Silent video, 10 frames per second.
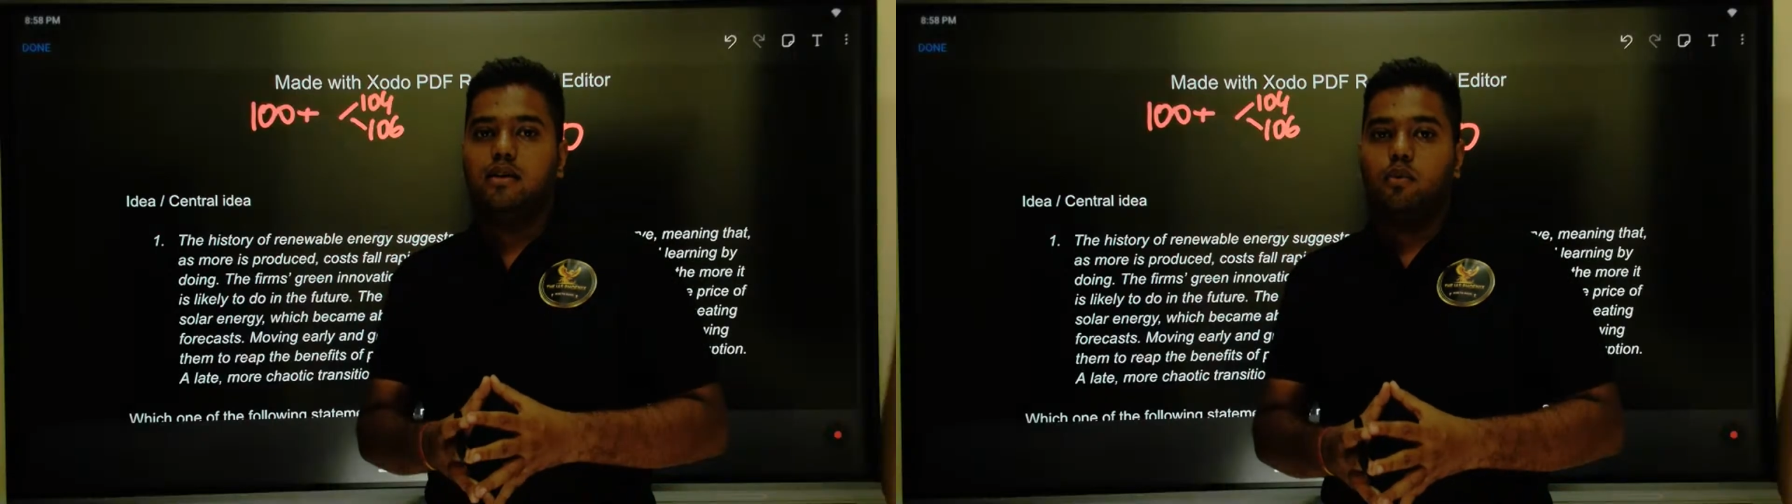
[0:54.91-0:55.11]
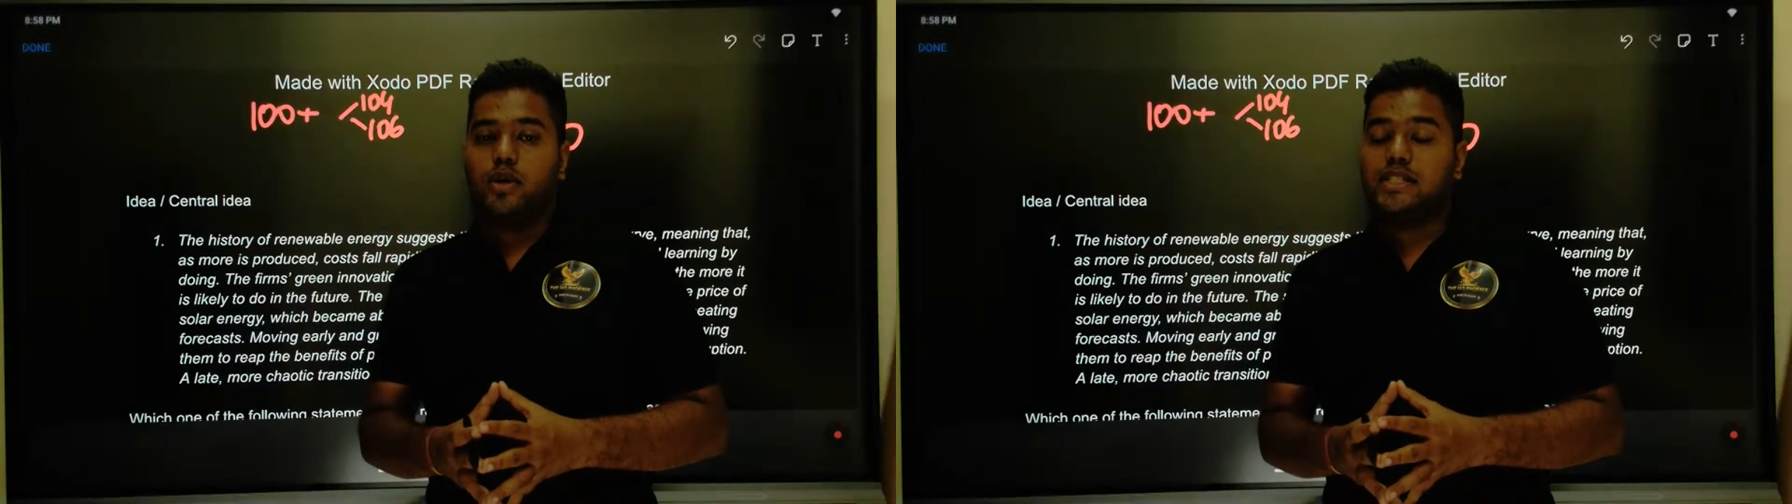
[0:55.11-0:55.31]

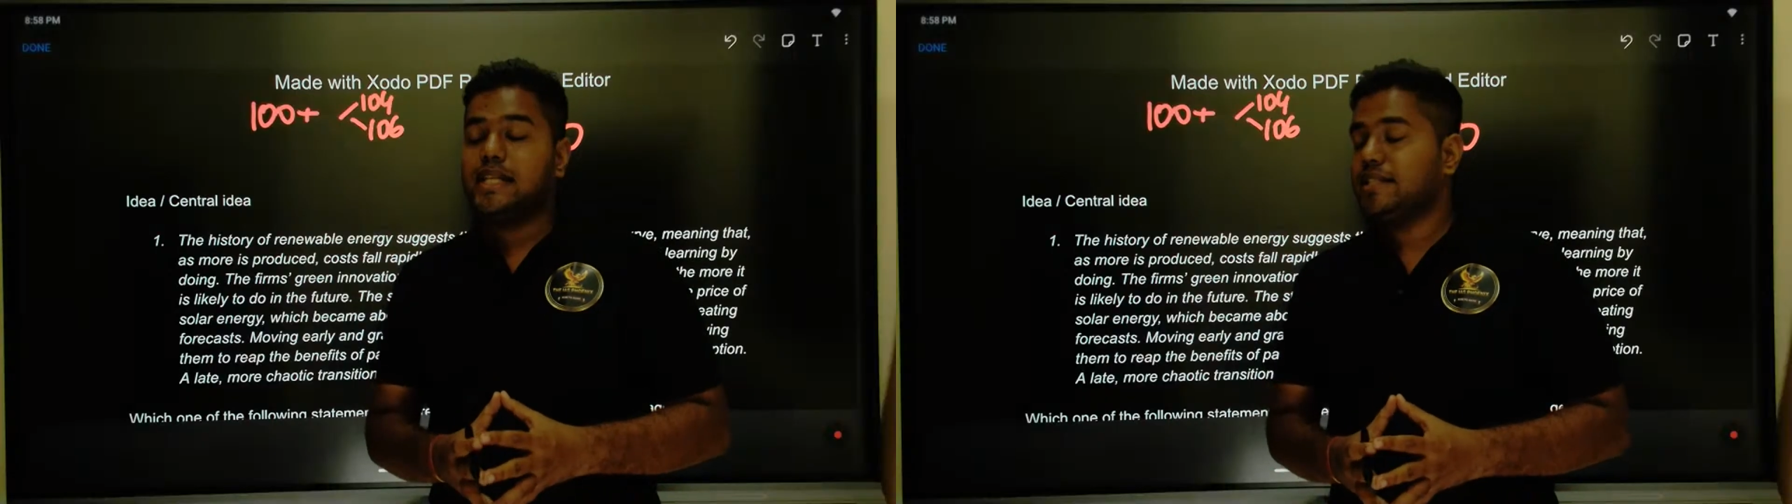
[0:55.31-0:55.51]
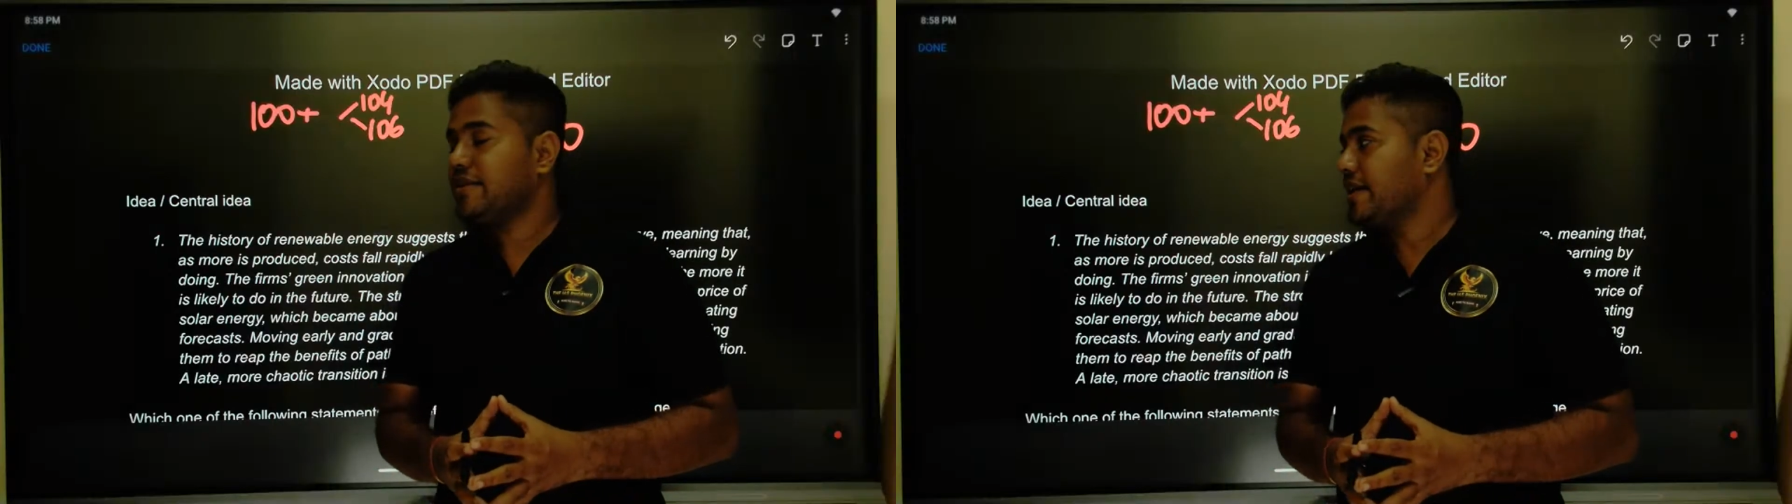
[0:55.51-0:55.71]
What is
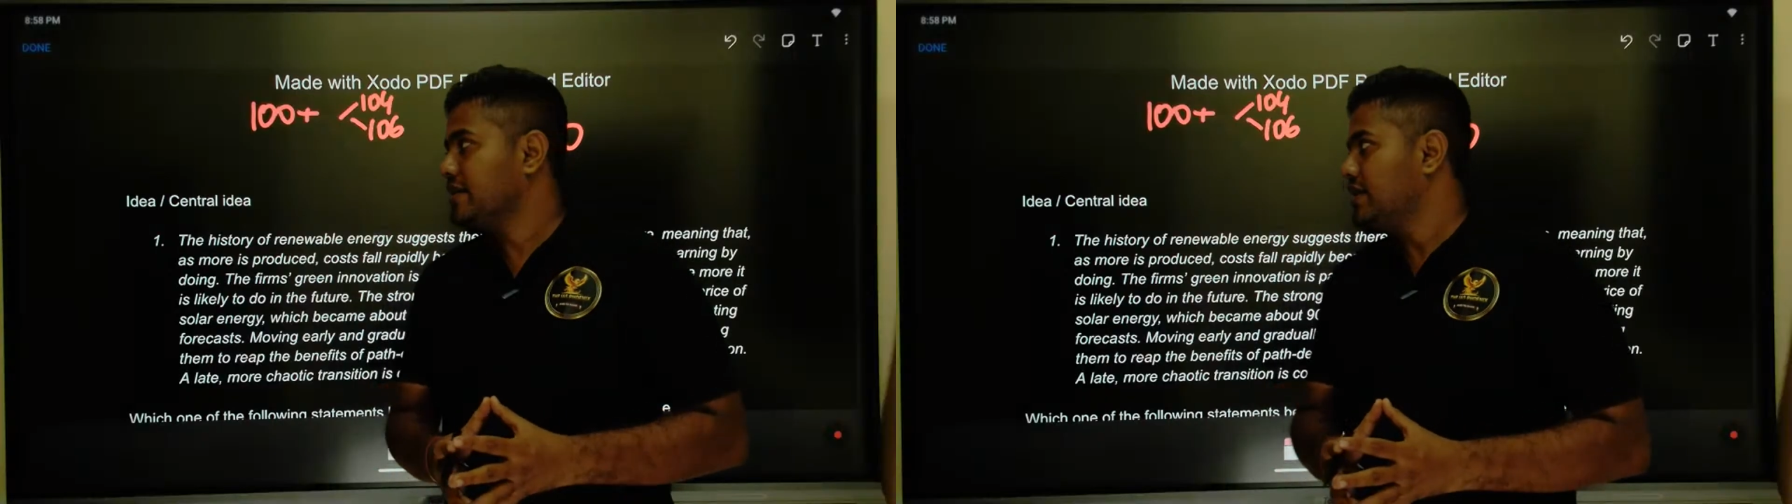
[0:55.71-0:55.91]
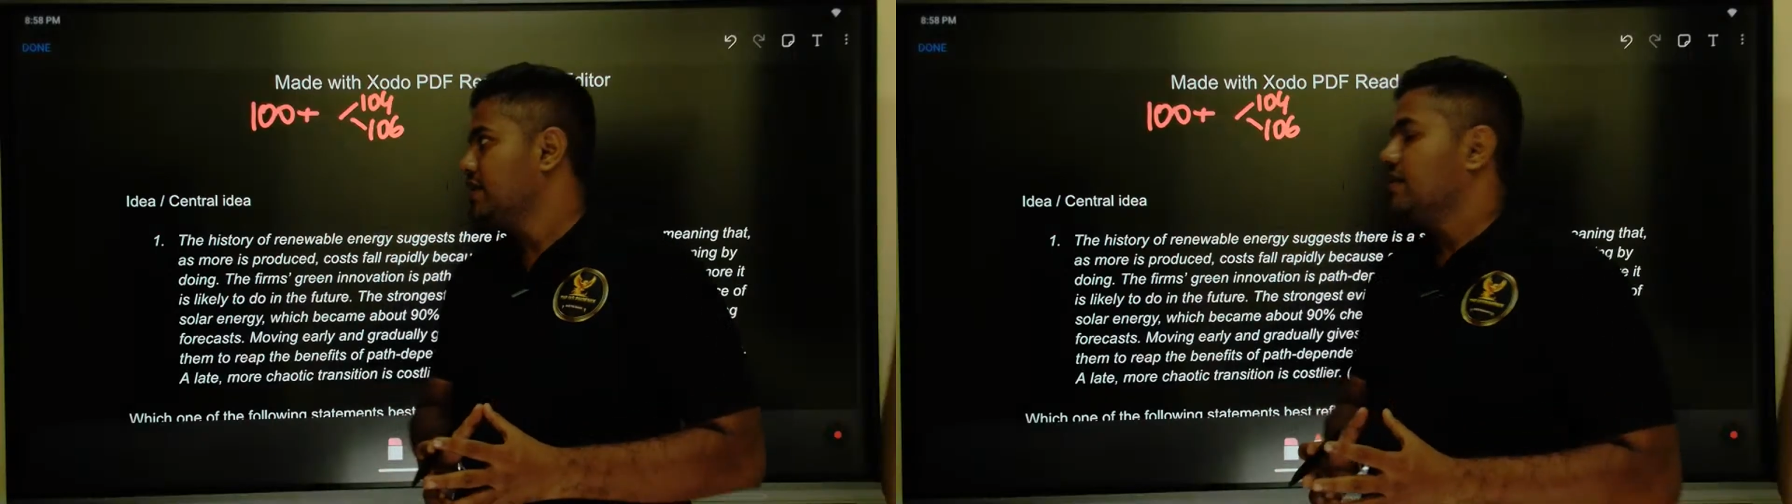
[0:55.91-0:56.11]
that
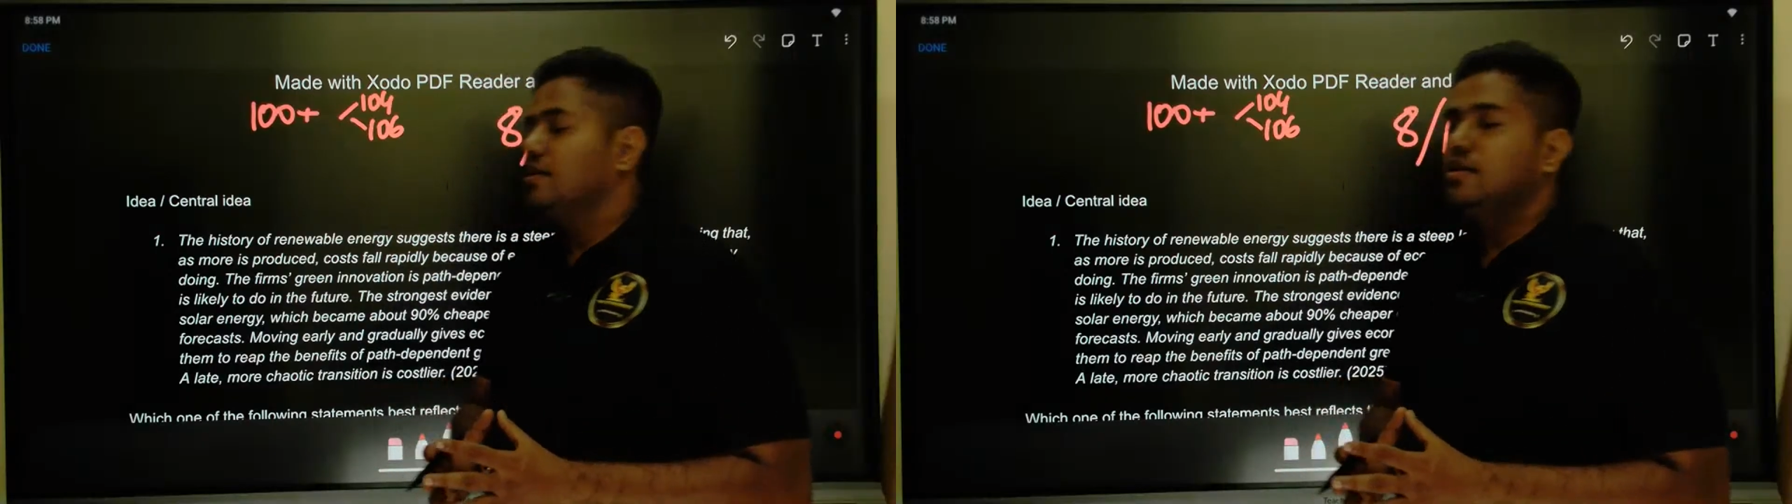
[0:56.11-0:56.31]
strategy?